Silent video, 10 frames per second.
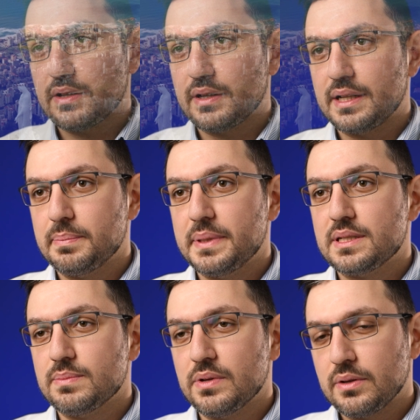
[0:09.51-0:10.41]
started in
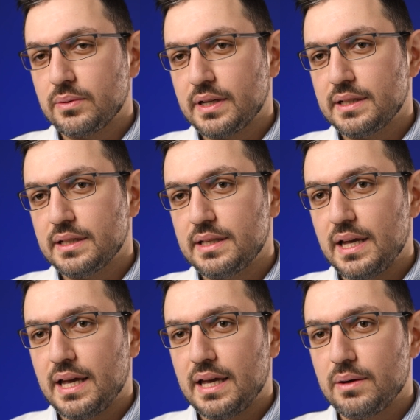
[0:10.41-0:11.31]
Pittsburgh where I did
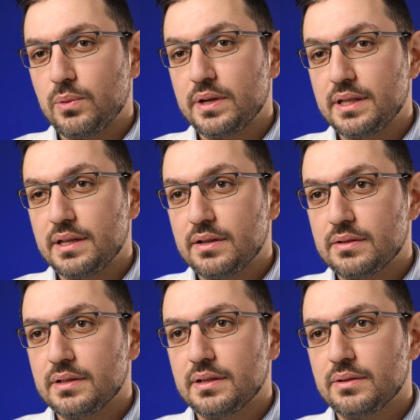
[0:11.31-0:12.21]
a
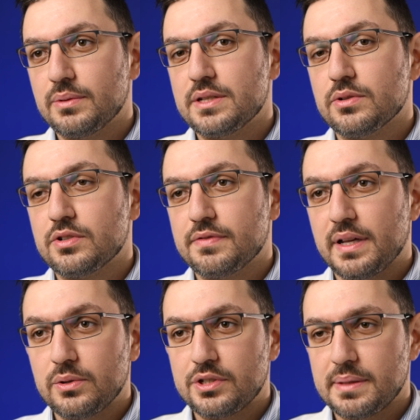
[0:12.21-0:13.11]
one-year research
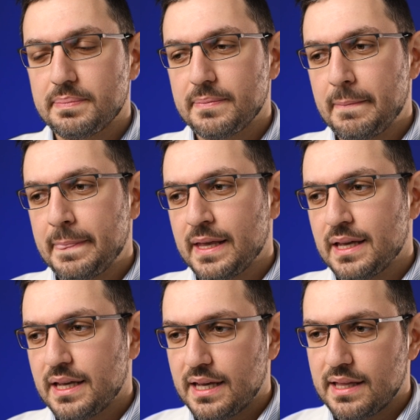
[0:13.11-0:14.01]
fellowship.
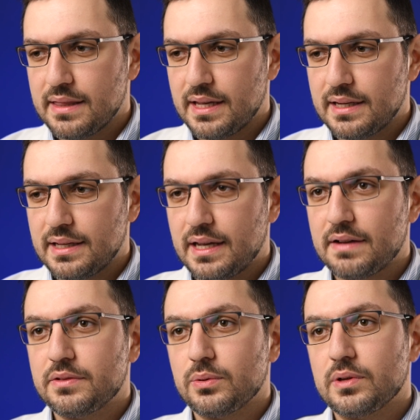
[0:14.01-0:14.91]
And then
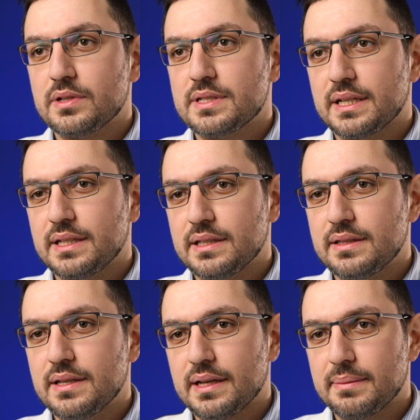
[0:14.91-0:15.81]
afterwards I
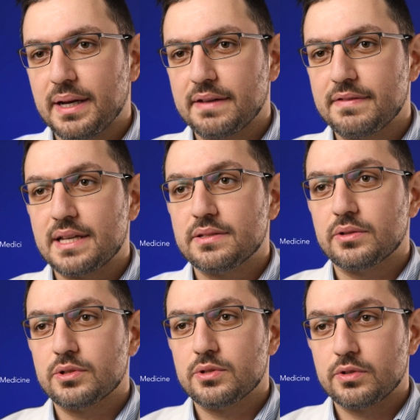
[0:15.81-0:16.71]
did my
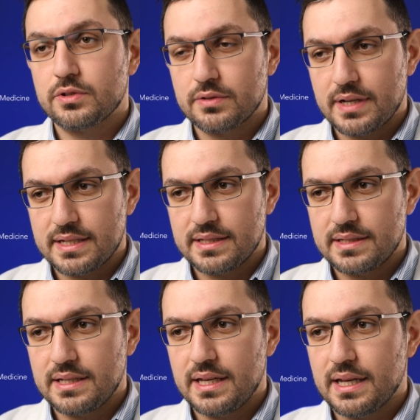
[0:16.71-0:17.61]
vascular surgery
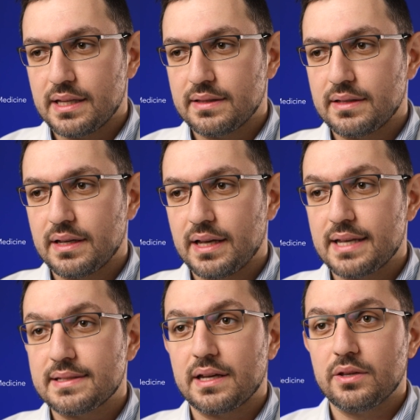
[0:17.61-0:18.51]
residency
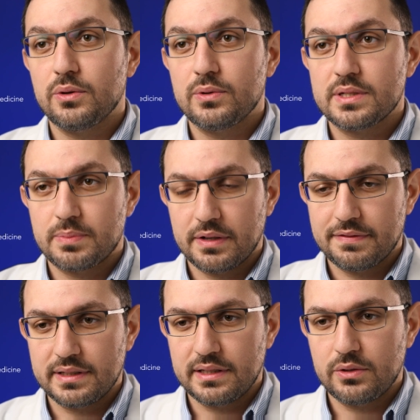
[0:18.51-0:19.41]
at SIU in
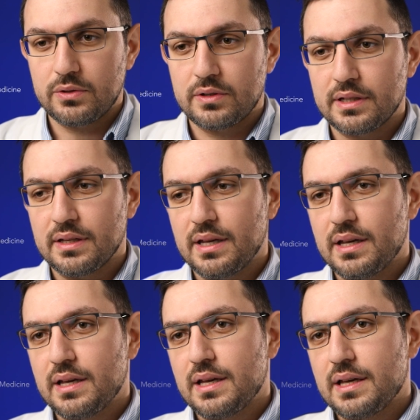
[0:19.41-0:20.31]
Springfield, Illinois.
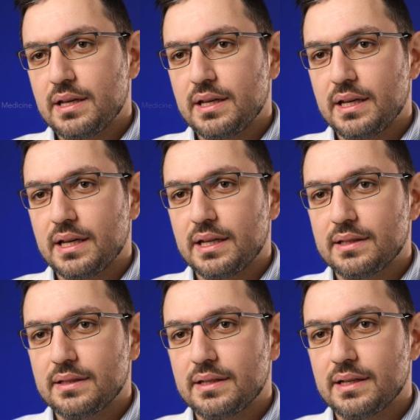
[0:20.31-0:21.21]

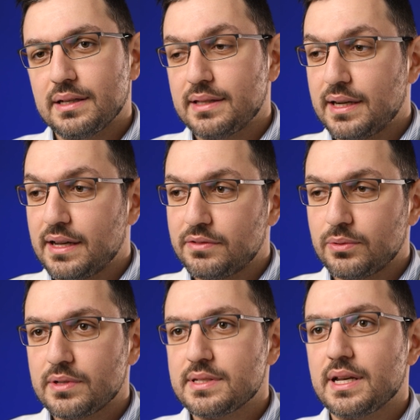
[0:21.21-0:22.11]
And then
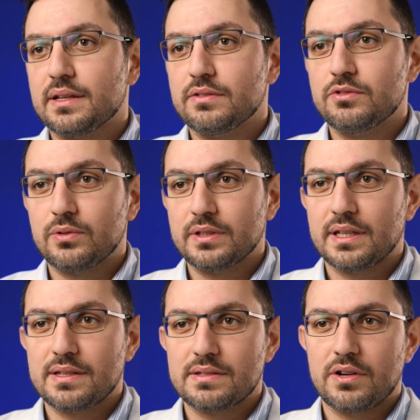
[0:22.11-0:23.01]
afterwards I
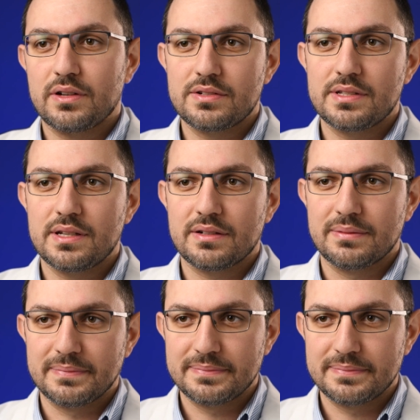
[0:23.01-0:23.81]
joined King's Daughters here.